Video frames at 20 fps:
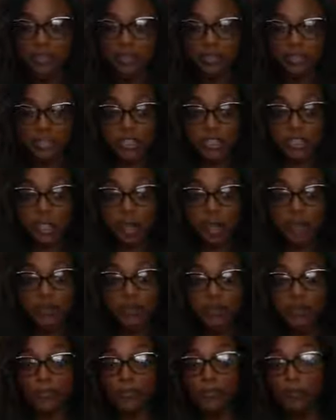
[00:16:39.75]
But she
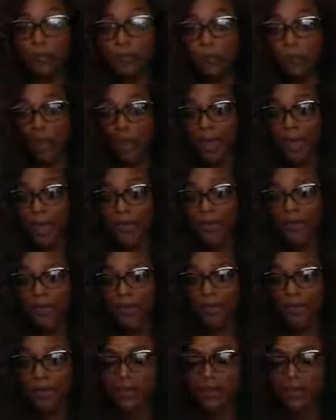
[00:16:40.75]
like flew back.